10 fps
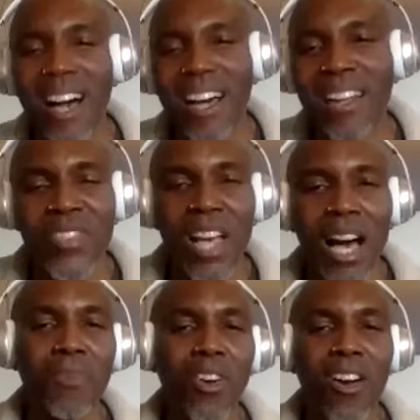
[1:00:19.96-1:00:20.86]
God,
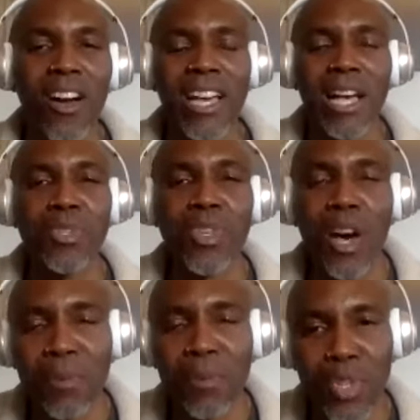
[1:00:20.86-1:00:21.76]
I'm crying. I'm
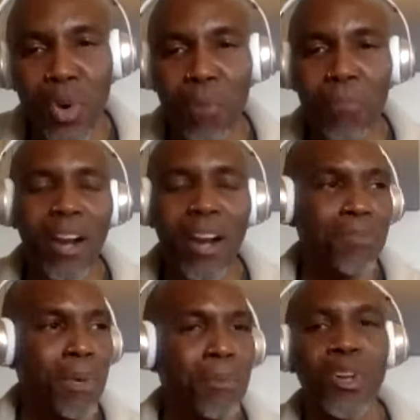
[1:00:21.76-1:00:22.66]
so
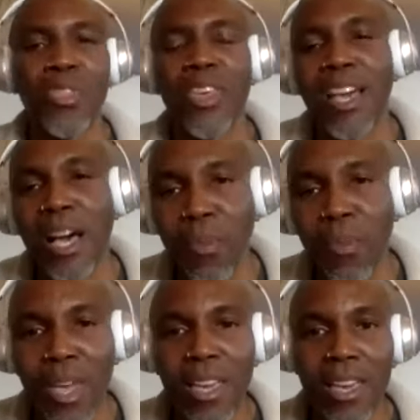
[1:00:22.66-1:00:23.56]
embarrassed. People are going to think I'm
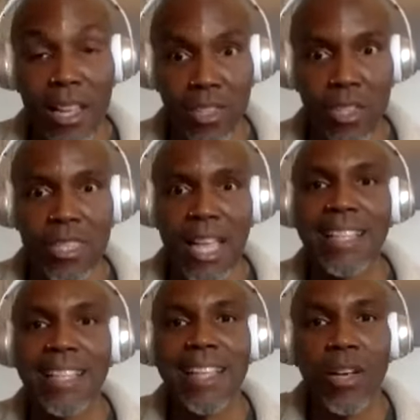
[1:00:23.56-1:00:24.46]
weak. And
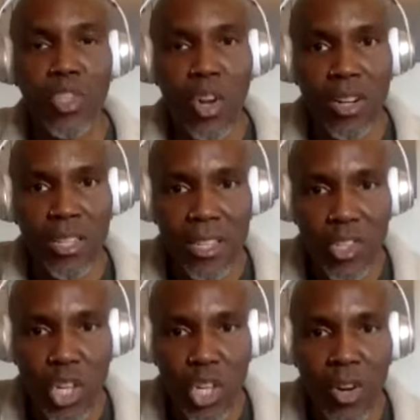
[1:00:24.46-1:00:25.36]
that now starts to
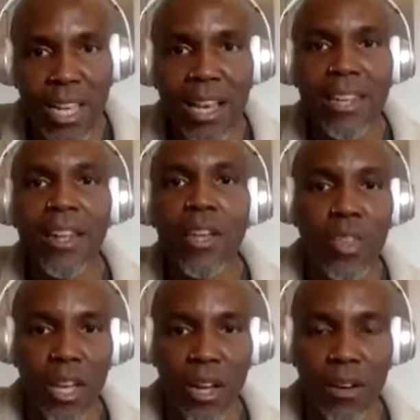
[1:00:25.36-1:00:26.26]
generate
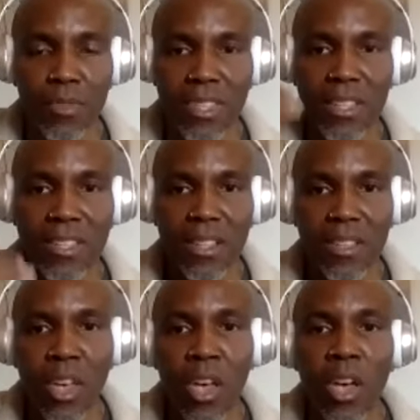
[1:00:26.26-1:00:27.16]
another layer of
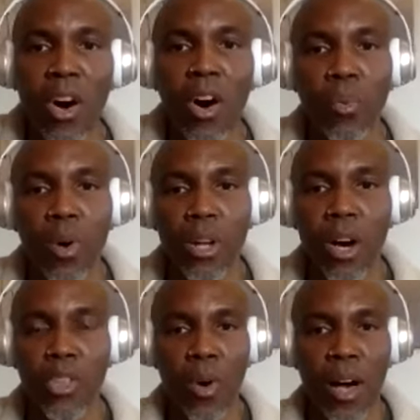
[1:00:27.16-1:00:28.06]
resistance on what
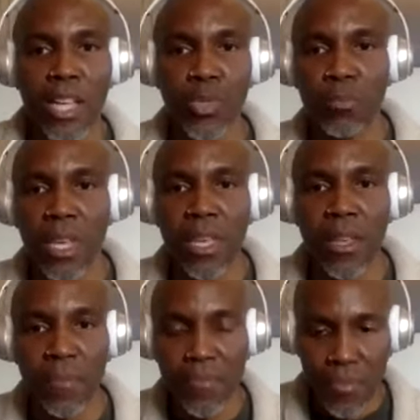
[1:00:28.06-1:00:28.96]
otherwise would
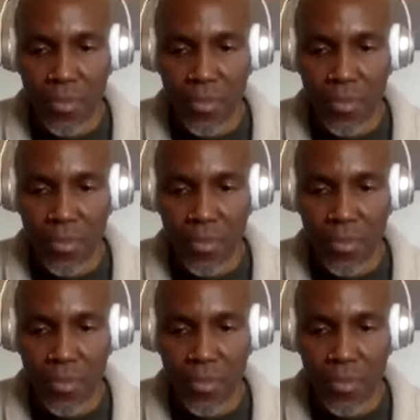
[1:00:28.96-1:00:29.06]
be,